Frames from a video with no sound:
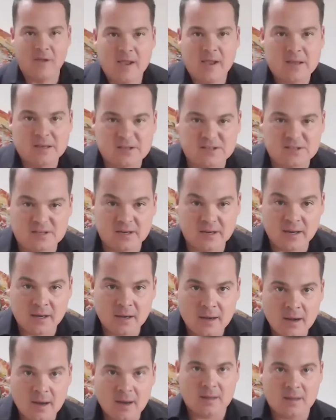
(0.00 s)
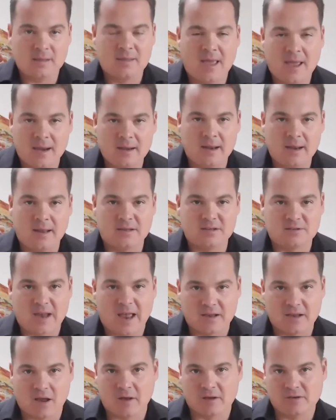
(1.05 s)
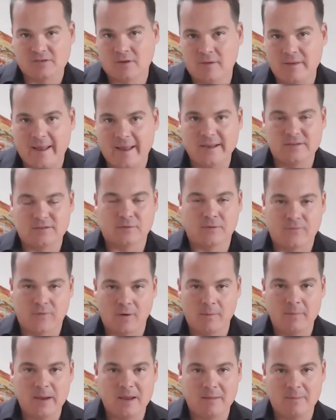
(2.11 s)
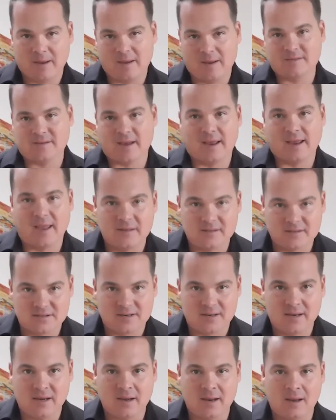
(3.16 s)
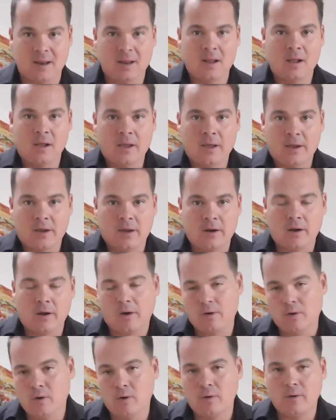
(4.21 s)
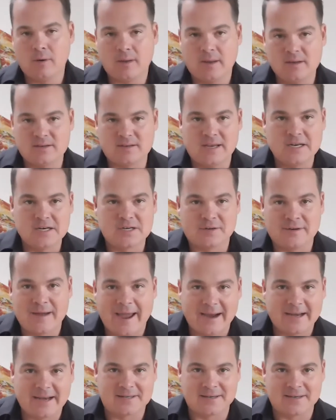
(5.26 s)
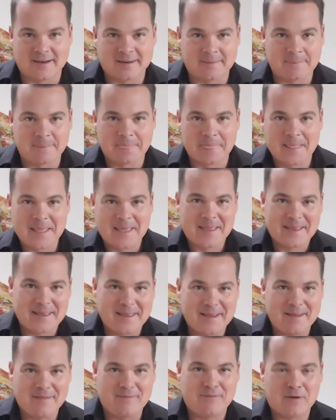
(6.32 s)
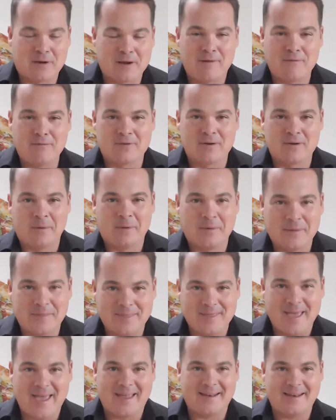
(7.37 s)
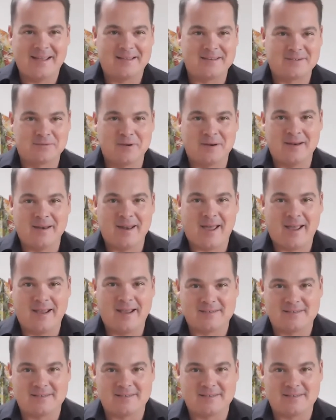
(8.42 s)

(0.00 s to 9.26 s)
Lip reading: seen, then it's also nicer for me because I can see, who is interacting. If you're comfortable with that, it's really nice